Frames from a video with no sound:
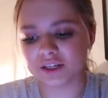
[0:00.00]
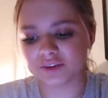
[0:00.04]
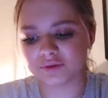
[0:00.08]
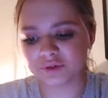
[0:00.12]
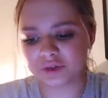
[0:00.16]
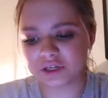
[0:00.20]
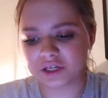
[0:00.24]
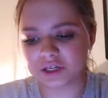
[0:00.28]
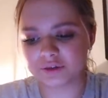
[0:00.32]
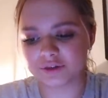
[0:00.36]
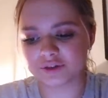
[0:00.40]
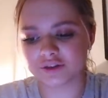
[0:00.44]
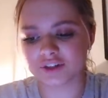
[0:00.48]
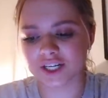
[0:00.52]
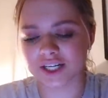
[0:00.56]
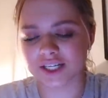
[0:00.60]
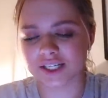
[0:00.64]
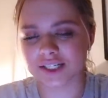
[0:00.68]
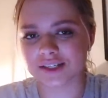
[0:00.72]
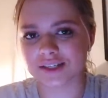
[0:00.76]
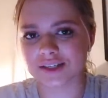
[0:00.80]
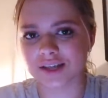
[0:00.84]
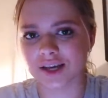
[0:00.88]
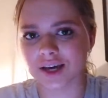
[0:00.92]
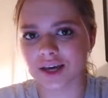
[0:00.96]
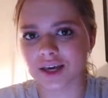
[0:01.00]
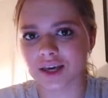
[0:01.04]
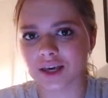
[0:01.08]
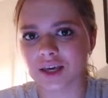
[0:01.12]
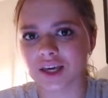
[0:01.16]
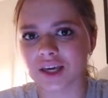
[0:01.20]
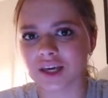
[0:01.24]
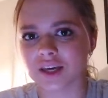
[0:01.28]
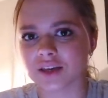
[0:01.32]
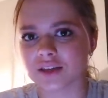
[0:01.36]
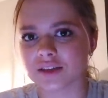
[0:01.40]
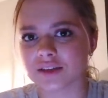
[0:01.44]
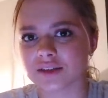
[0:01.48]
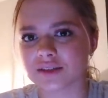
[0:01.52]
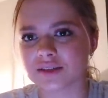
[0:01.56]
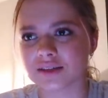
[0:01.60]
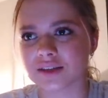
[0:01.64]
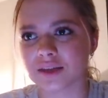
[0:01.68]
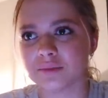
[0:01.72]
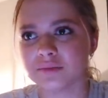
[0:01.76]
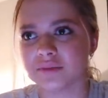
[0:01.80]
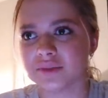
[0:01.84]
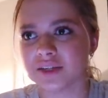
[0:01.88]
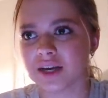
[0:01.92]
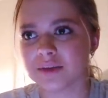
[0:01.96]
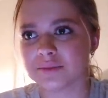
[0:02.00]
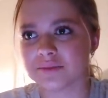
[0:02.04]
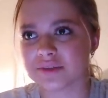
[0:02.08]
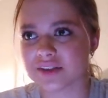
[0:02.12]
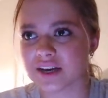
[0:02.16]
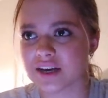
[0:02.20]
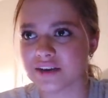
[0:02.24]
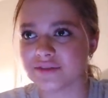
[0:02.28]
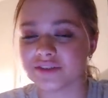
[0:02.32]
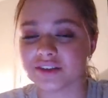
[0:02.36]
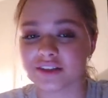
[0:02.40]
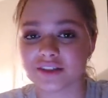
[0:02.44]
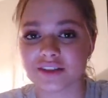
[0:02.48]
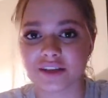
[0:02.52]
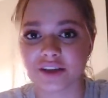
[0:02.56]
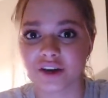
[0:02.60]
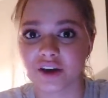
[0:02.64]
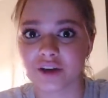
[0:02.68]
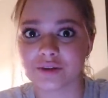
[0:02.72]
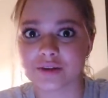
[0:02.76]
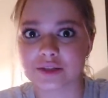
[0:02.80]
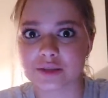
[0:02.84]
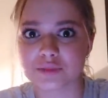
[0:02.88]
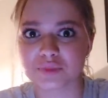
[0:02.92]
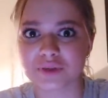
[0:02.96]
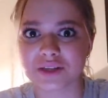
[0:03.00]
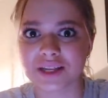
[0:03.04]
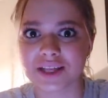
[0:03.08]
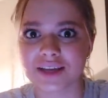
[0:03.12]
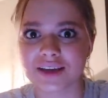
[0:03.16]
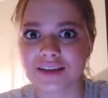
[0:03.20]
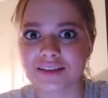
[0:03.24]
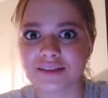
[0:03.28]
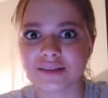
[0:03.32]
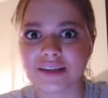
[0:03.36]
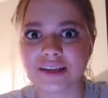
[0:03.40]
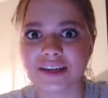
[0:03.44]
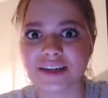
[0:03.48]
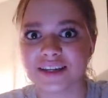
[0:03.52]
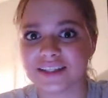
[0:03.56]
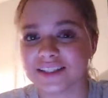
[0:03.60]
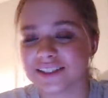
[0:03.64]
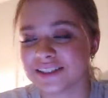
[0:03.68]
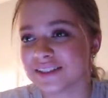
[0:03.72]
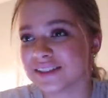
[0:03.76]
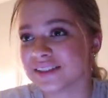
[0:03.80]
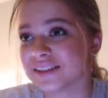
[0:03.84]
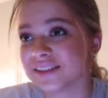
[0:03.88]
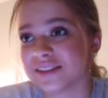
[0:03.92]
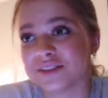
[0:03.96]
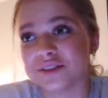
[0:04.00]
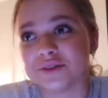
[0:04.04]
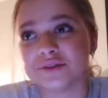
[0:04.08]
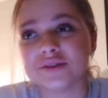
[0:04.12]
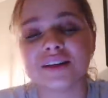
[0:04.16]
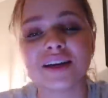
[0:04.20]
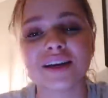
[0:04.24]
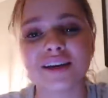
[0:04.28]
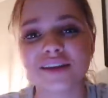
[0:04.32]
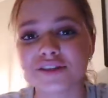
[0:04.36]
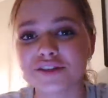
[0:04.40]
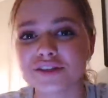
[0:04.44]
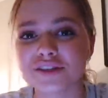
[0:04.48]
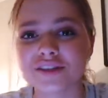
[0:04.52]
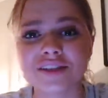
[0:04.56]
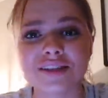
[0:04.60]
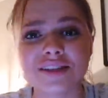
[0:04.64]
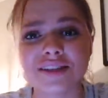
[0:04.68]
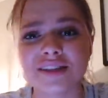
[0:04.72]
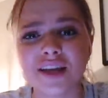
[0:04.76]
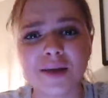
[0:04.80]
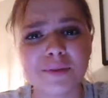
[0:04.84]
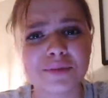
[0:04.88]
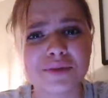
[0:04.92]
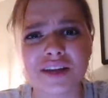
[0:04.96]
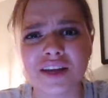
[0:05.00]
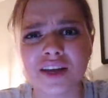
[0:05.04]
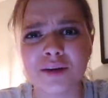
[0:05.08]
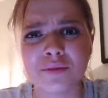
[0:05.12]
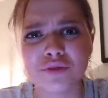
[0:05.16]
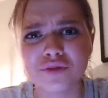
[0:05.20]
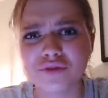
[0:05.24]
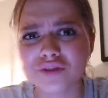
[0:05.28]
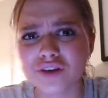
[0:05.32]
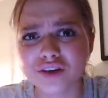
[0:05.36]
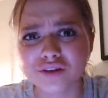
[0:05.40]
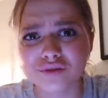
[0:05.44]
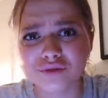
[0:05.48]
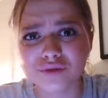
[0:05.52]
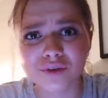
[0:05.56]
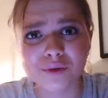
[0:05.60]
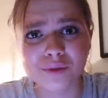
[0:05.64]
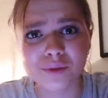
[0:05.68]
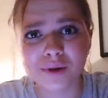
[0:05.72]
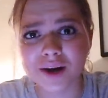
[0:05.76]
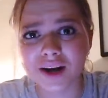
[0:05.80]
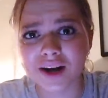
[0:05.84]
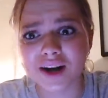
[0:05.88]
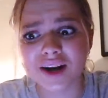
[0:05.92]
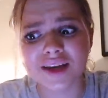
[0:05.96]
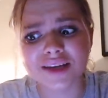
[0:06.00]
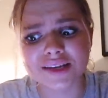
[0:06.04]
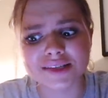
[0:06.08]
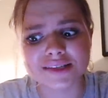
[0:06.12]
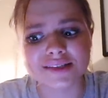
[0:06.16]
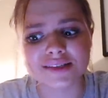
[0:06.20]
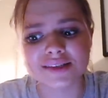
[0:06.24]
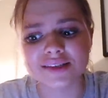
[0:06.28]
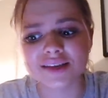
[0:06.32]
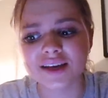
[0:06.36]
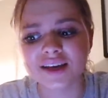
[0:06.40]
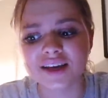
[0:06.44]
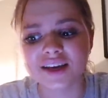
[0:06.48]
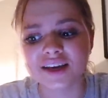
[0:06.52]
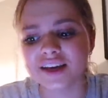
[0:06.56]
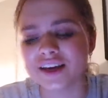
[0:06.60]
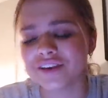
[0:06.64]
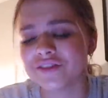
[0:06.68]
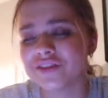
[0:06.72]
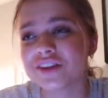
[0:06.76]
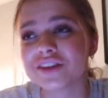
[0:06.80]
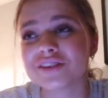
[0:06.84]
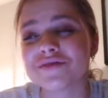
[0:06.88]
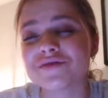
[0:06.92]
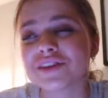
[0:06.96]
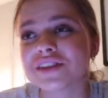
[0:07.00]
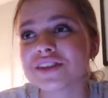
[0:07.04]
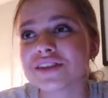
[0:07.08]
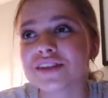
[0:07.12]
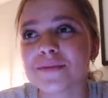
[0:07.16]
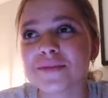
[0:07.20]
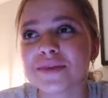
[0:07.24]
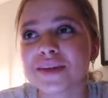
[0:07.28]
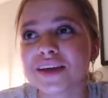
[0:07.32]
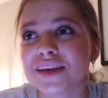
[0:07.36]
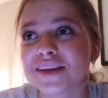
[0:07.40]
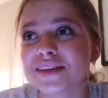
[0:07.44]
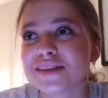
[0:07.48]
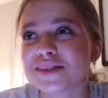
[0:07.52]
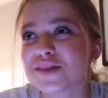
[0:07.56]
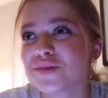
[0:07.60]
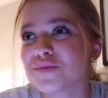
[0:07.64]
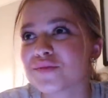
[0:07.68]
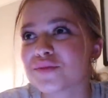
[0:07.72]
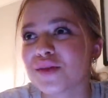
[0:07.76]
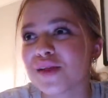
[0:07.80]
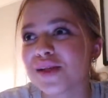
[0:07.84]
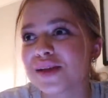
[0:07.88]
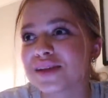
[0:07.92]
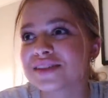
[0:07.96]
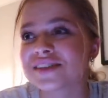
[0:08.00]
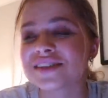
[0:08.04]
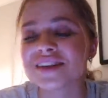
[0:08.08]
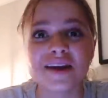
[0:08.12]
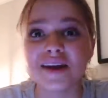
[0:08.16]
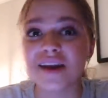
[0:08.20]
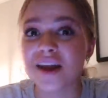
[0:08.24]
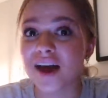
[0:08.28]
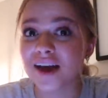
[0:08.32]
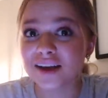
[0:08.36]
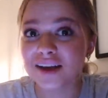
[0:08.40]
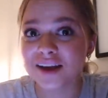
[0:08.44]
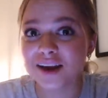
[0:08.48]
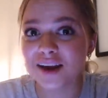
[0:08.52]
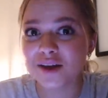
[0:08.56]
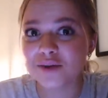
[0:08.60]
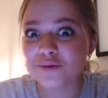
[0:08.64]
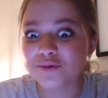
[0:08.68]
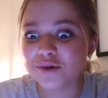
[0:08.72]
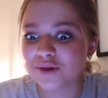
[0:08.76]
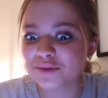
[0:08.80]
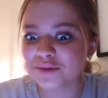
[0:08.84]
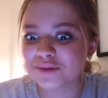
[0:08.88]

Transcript: of what I was trying to say is sometimes life doesn't go as planned and you gotta just accept it and move on for what it is. Even if it's something as simple as not getting what